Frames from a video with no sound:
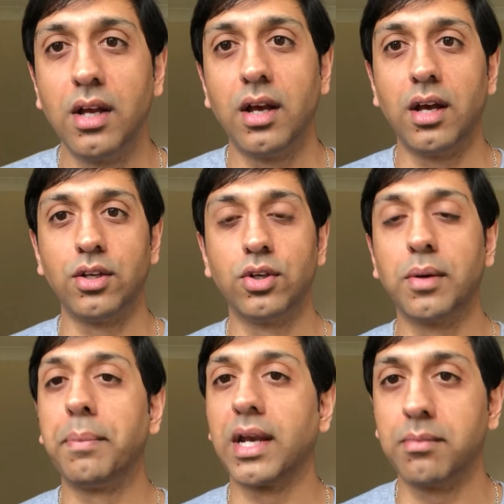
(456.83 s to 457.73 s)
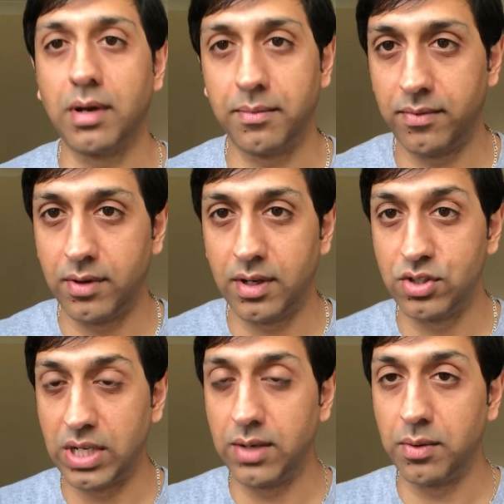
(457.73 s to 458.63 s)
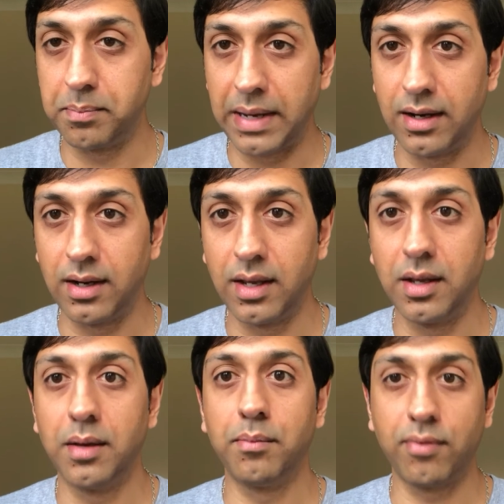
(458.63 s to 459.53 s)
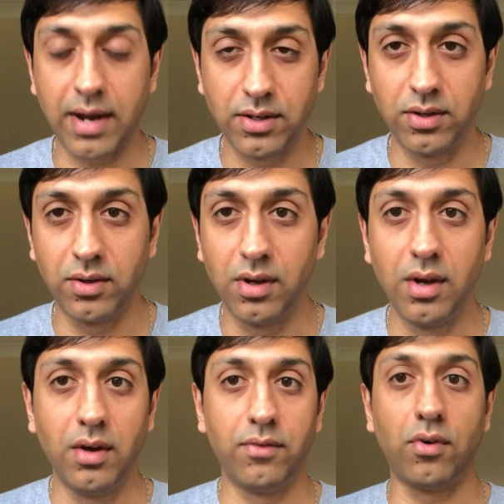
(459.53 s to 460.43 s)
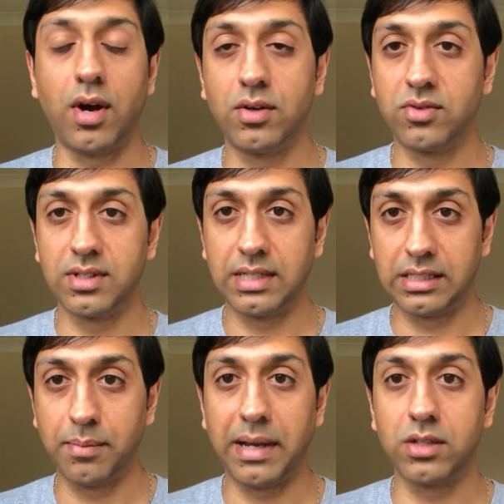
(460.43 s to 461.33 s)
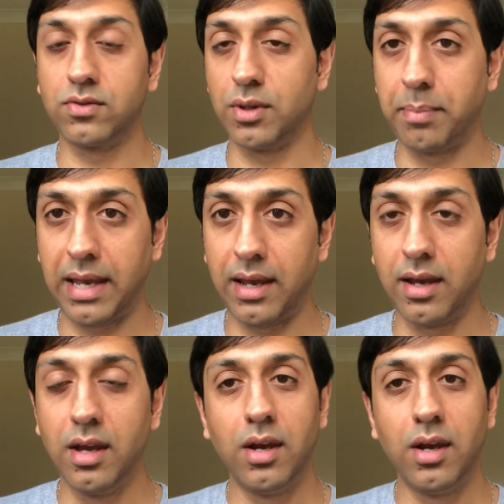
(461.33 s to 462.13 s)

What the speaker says: you can pick them up, genuine Bentley, brand new, for £160 for the pair.